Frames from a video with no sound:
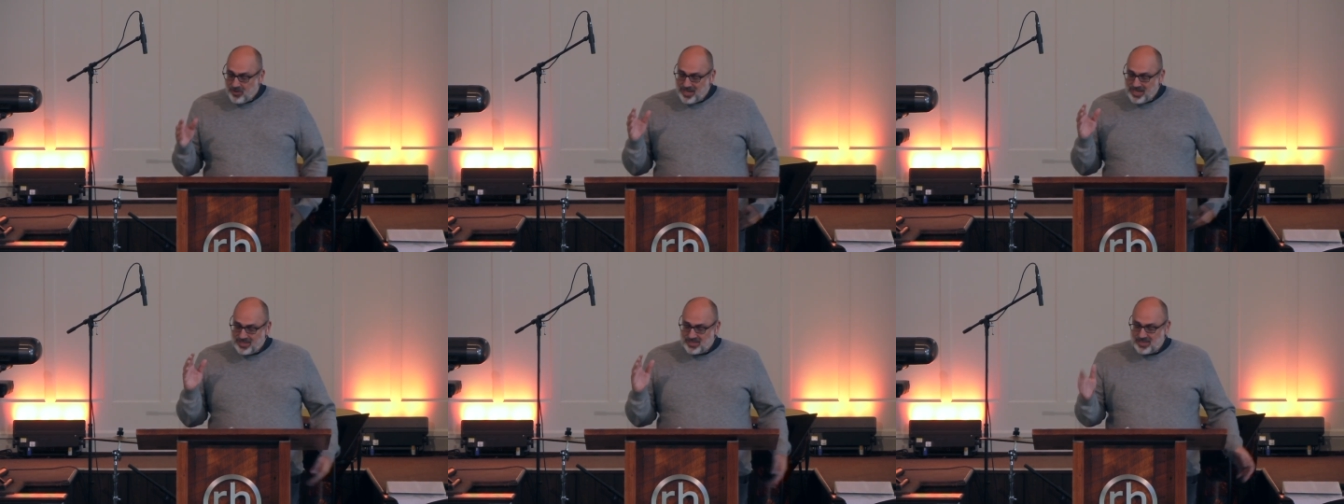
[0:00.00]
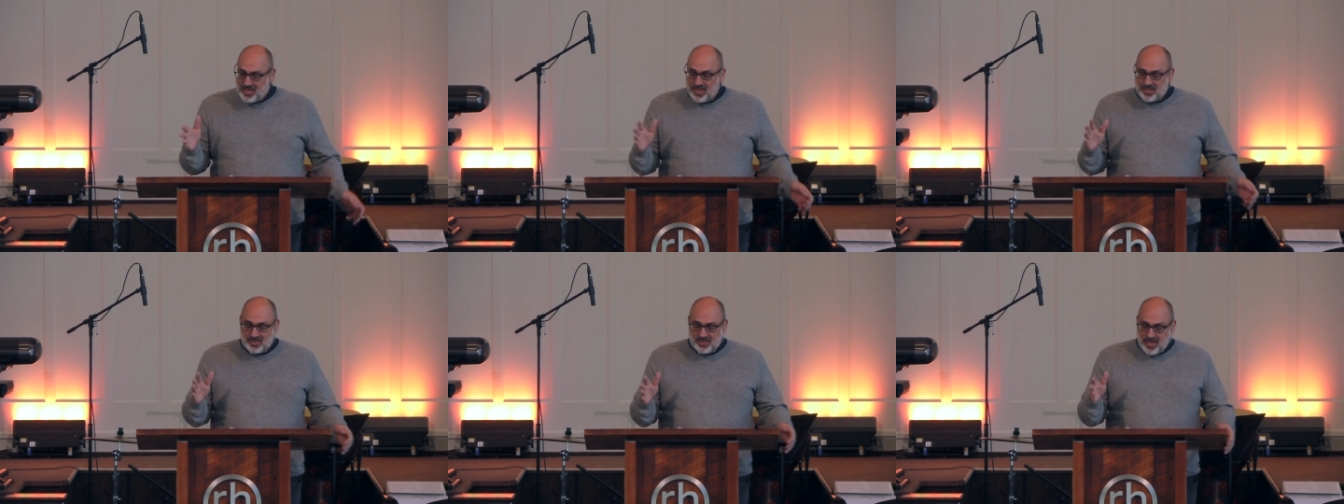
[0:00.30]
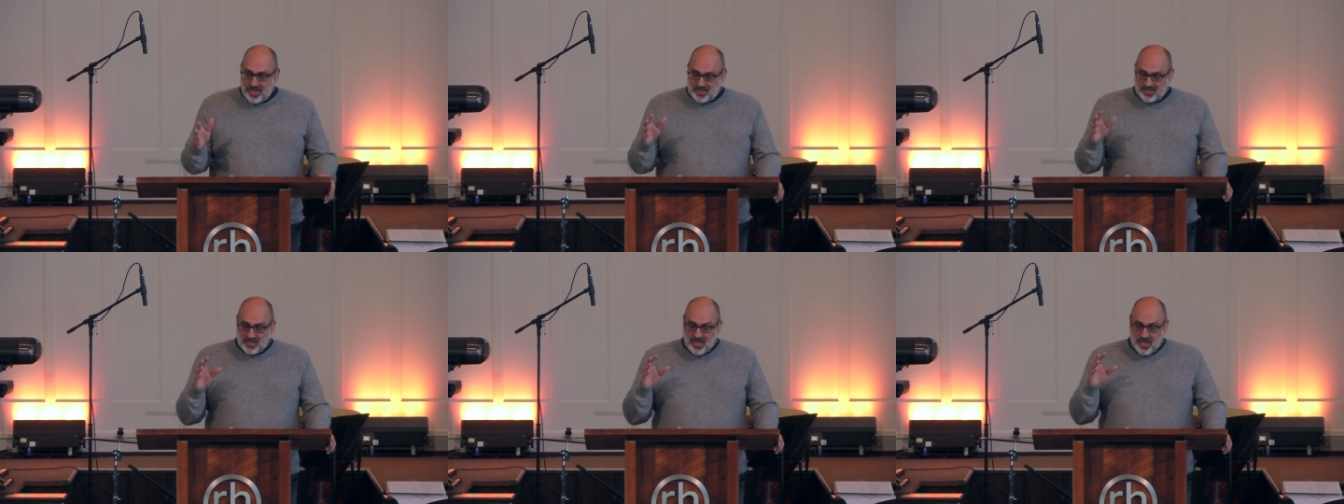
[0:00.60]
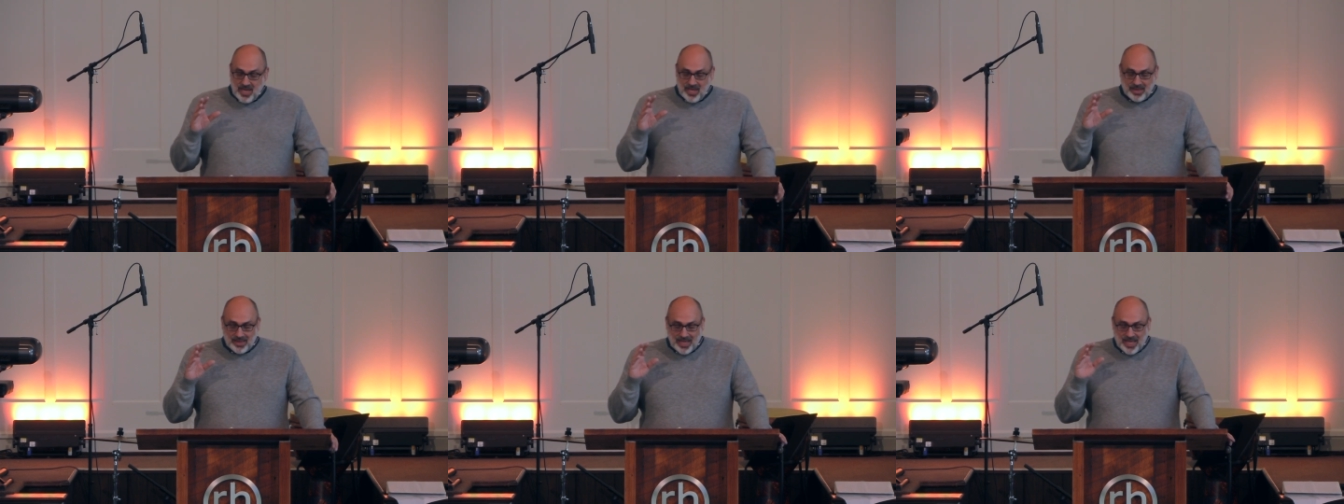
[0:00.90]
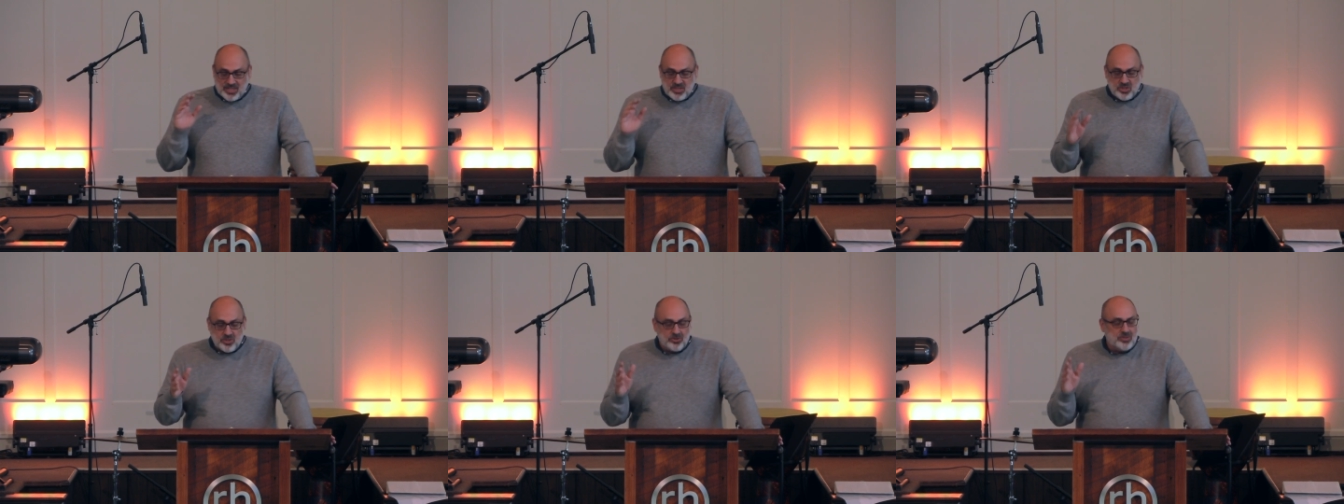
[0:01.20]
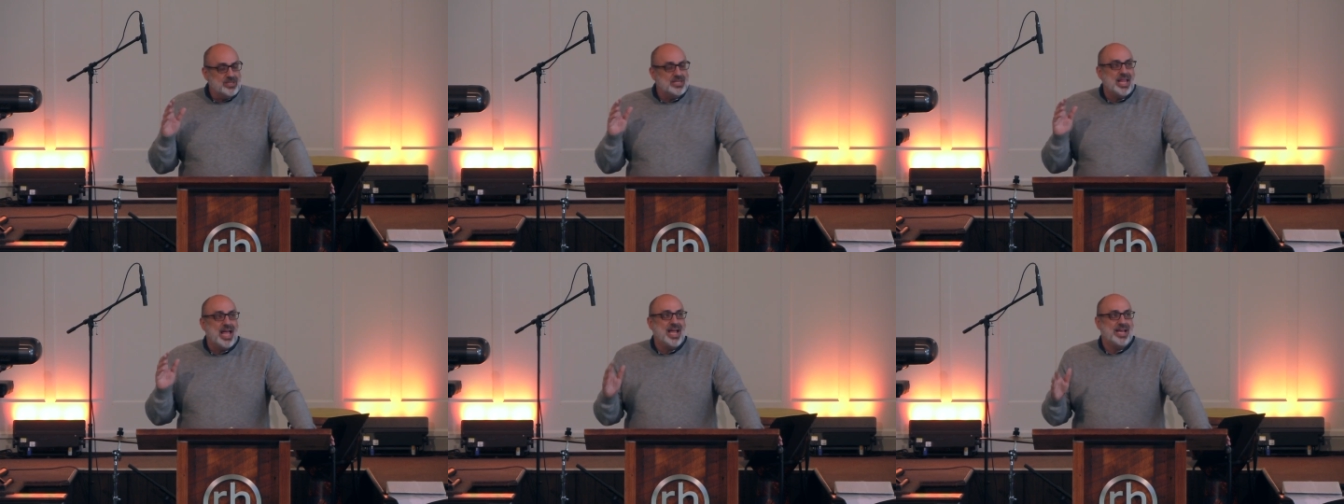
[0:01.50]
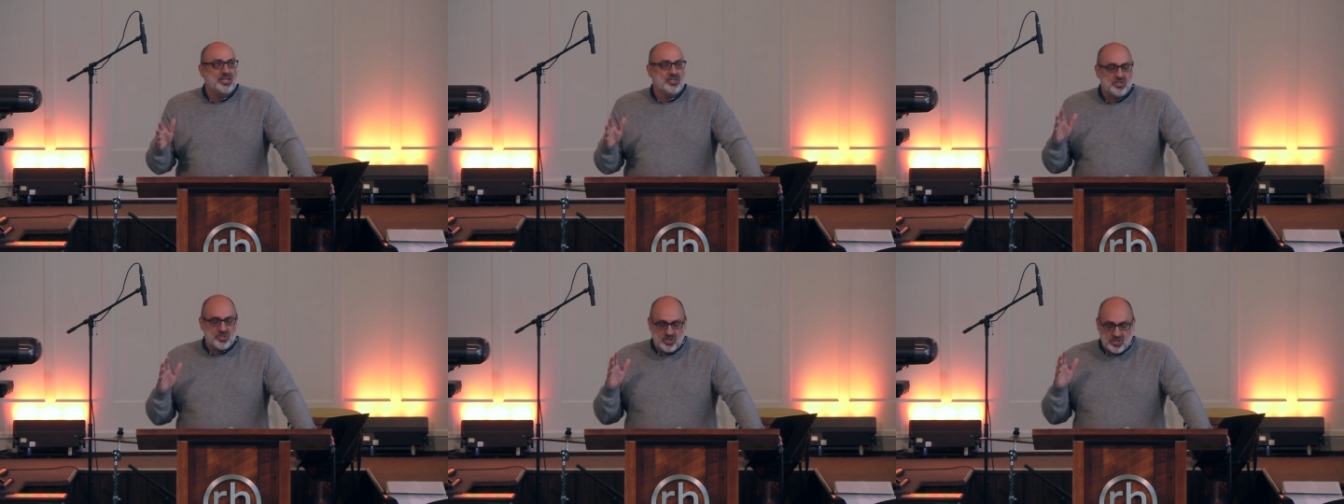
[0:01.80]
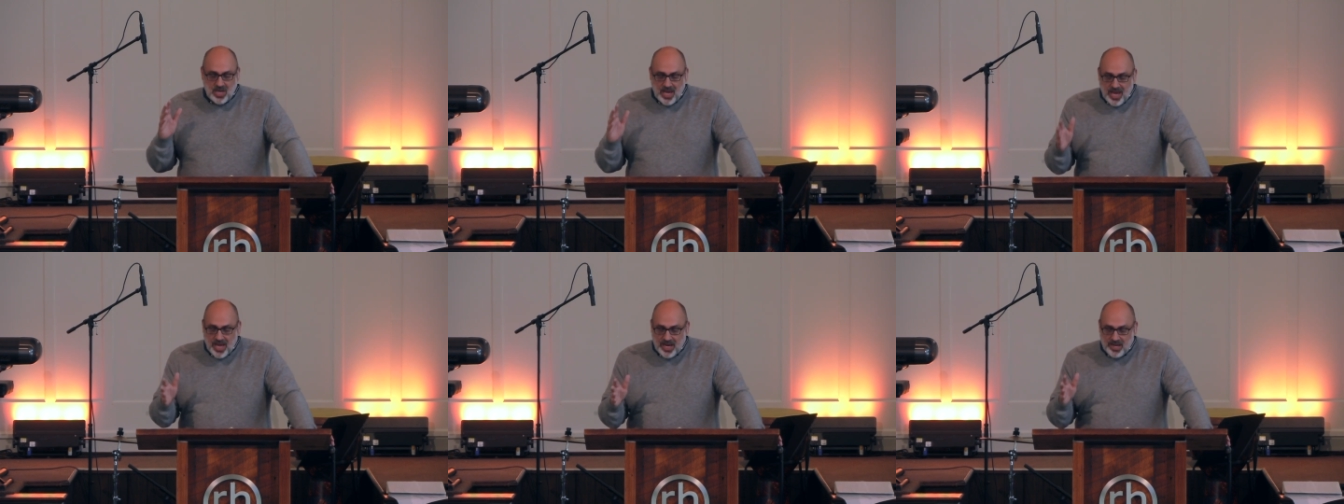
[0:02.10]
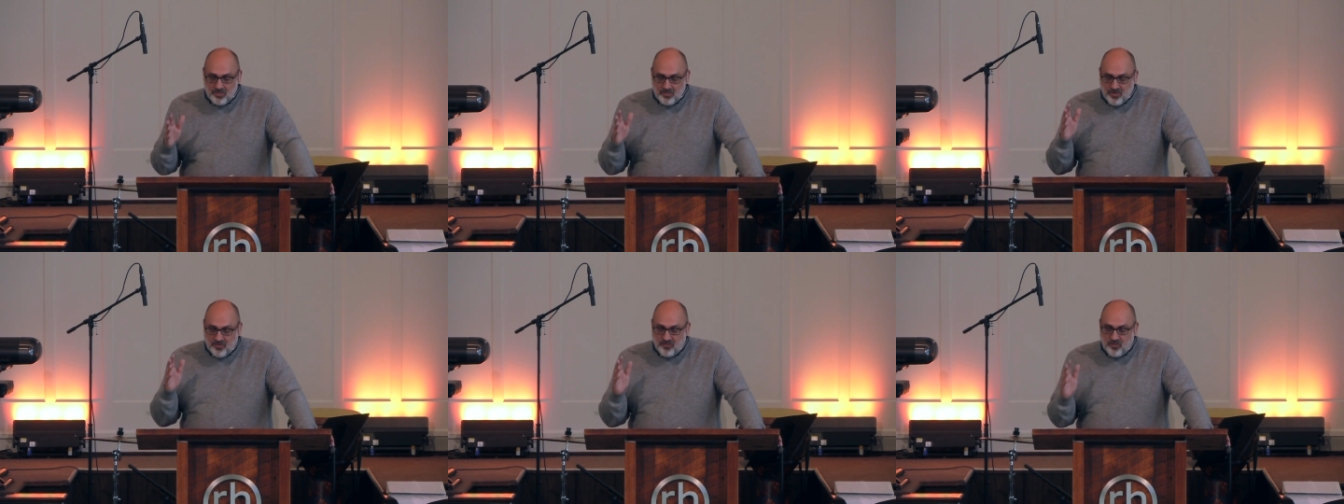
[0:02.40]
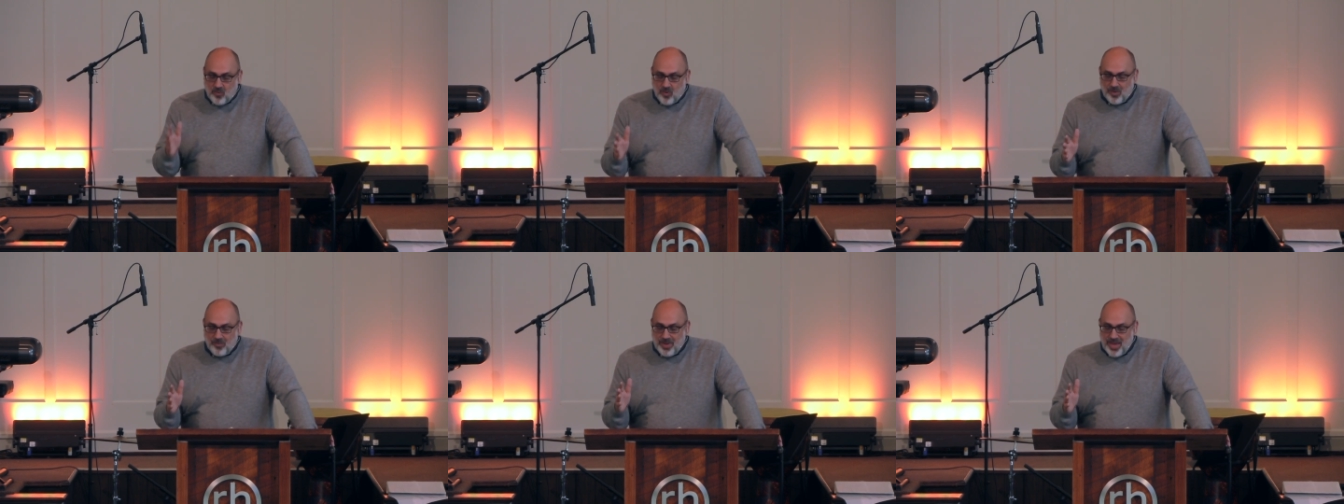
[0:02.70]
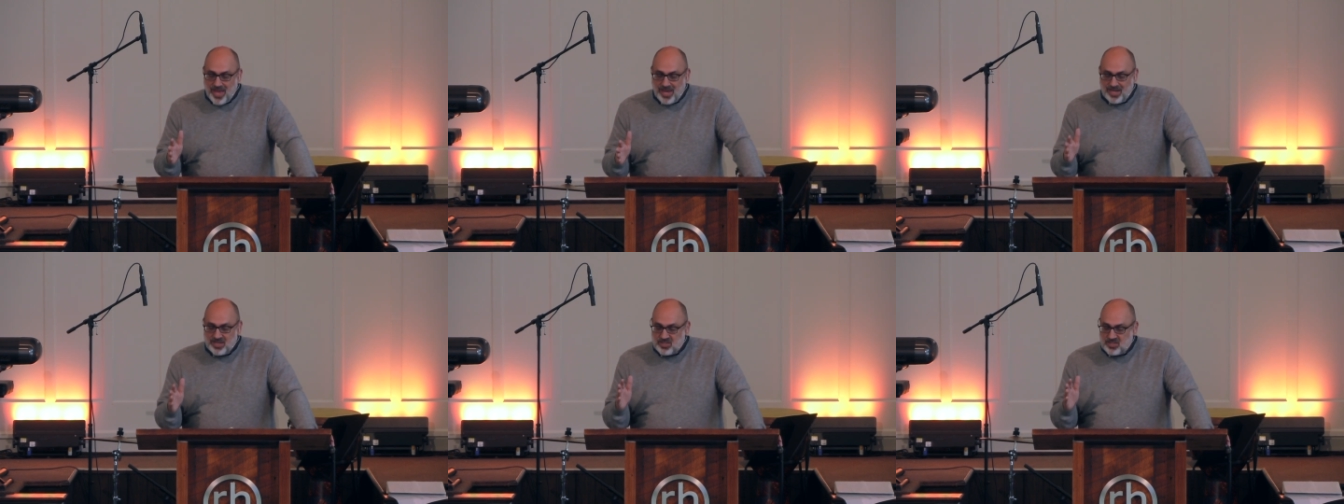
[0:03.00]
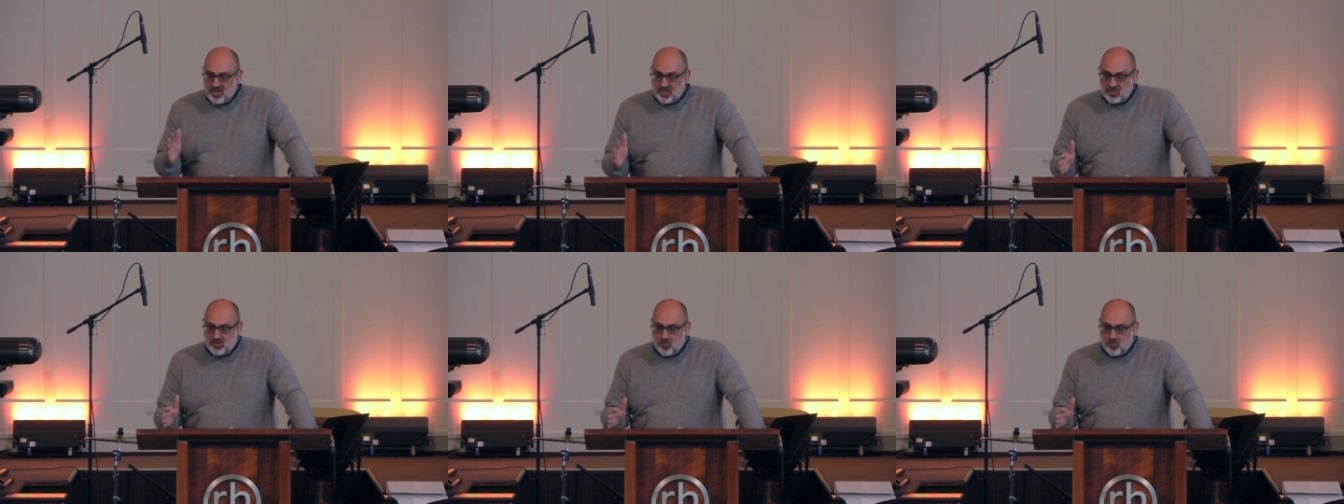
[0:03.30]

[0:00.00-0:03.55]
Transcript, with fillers: he says this Let your light shine before men in such